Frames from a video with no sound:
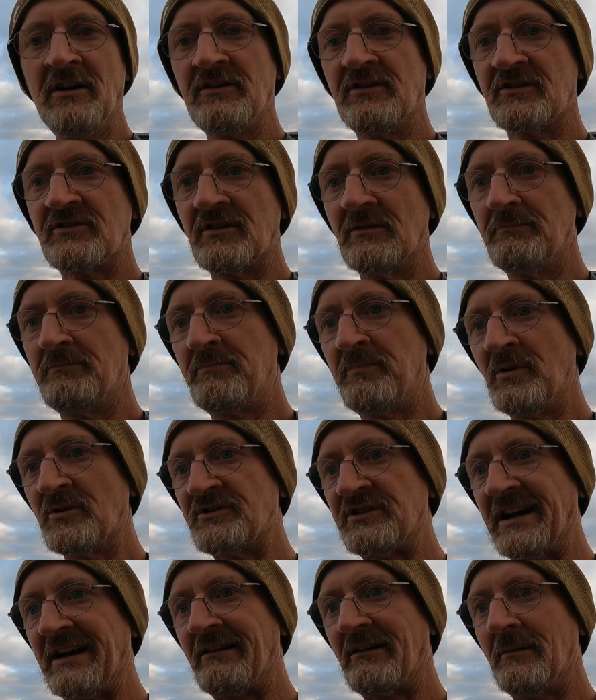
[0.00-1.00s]
just to
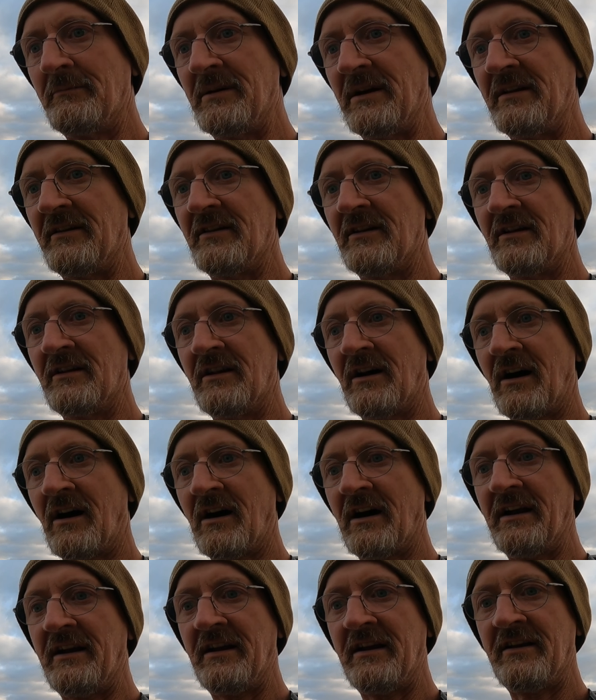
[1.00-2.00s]
push out a bit the
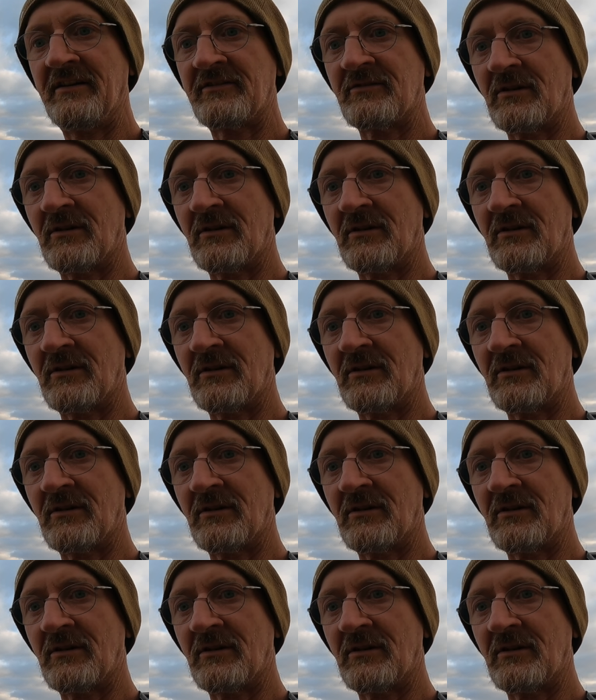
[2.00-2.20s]
hide here,